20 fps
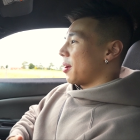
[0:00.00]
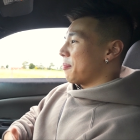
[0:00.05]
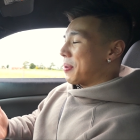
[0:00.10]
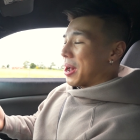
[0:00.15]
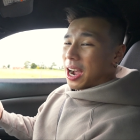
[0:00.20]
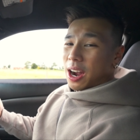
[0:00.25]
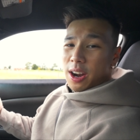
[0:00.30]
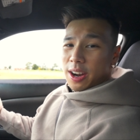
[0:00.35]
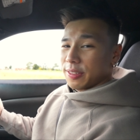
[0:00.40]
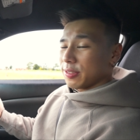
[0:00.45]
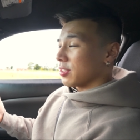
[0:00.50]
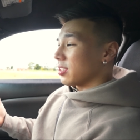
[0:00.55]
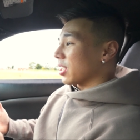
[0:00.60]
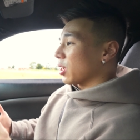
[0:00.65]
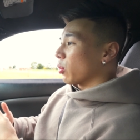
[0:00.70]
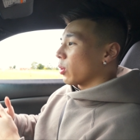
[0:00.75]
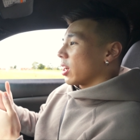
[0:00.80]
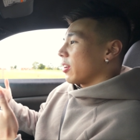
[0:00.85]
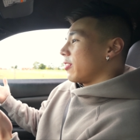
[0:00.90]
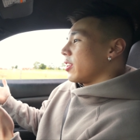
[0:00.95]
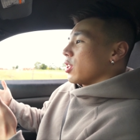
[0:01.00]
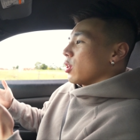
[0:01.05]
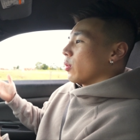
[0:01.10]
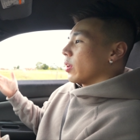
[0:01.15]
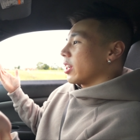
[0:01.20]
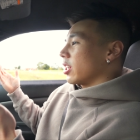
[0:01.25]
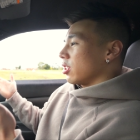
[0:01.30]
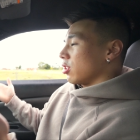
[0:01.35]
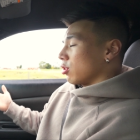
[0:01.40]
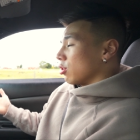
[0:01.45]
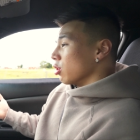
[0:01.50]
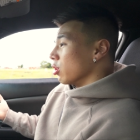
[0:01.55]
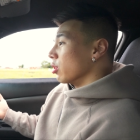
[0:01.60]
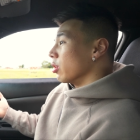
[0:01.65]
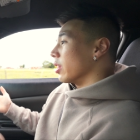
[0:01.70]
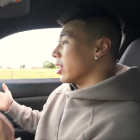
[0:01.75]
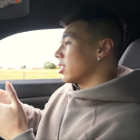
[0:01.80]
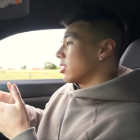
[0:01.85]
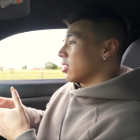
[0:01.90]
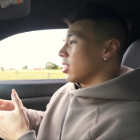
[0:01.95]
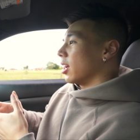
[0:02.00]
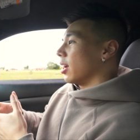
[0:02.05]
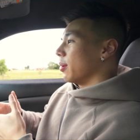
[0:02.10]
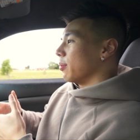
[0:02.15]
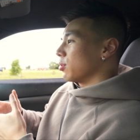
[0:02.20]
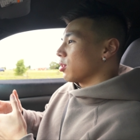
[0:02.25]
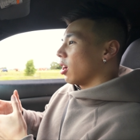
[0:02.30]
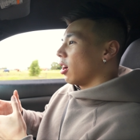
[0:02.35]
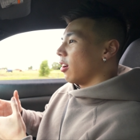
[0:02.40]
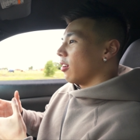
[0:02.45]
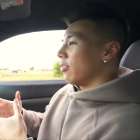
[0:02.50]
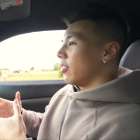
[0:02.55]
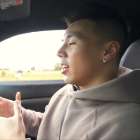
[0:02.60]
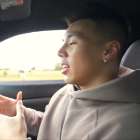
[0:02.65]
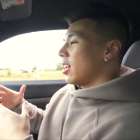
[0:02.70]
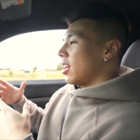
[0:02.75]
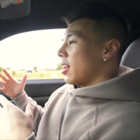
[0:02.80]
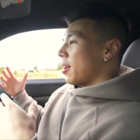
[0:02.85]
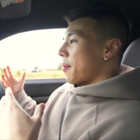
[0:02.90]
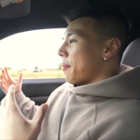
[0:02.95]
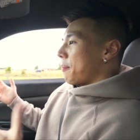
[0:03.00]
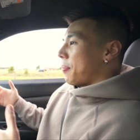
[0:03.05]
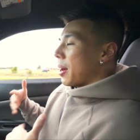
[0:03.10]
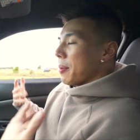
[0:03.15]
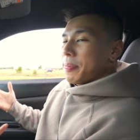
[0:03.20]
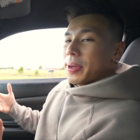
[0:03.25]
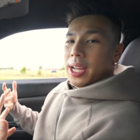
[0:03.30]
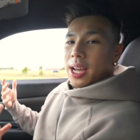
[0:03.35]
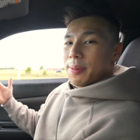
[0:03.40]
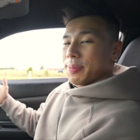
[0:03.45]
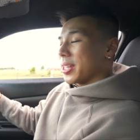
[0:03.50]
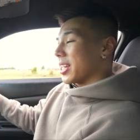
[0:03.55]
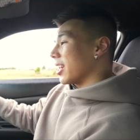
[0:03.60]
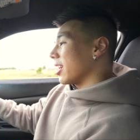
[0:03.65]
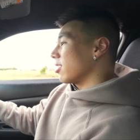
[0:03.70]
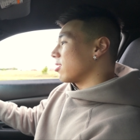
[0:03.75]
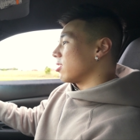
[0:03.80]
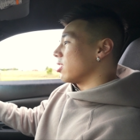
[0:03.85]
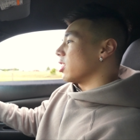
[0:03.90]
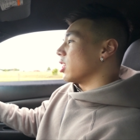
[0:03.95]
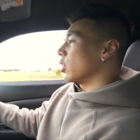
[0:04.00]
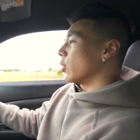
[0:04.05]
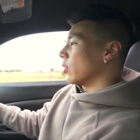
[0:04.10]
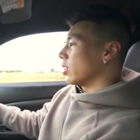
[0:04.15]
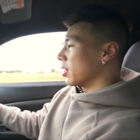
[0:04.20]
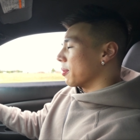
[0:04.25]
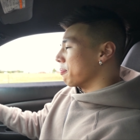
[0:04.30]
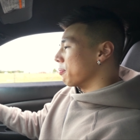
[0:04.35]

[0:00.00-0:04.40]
Power FC, whatever you want to do in terms of bumping up the ECU and the